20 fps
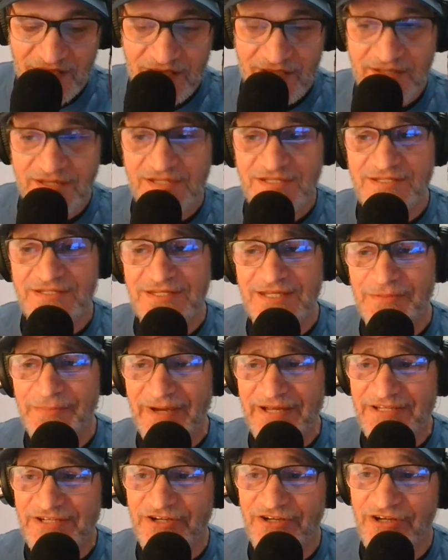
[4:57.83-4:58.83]
It is indeed
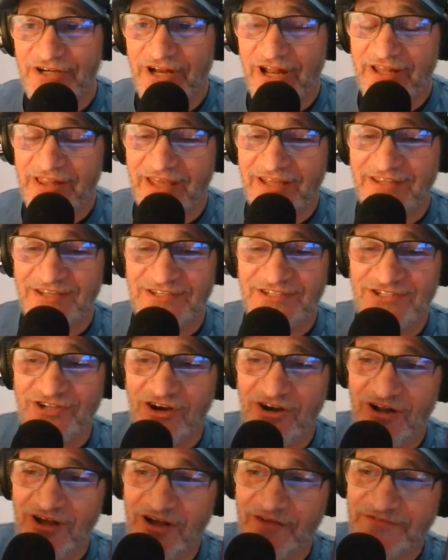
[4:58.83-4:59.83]
my turn, and I'd like to
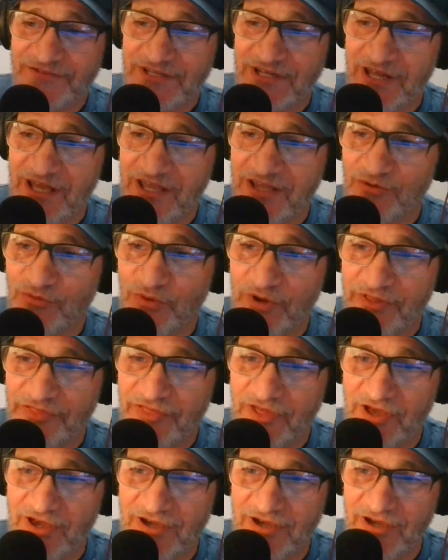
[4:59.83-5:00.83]
start off tonight
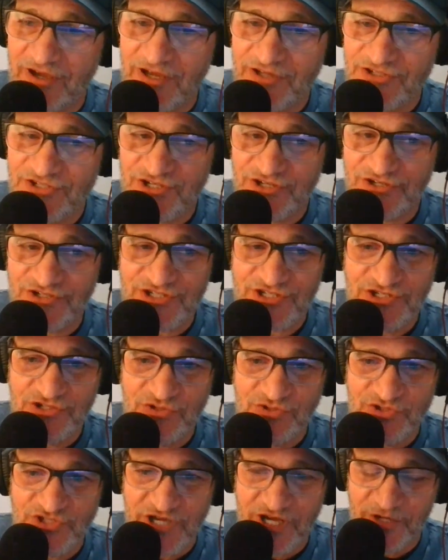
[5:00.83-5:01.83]
with a cheers to
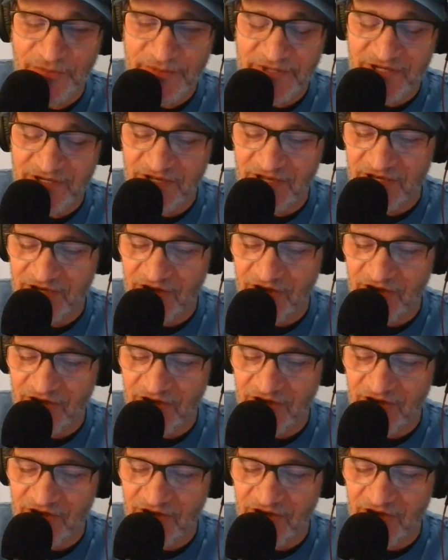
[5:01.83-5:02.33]
you, gentlemen,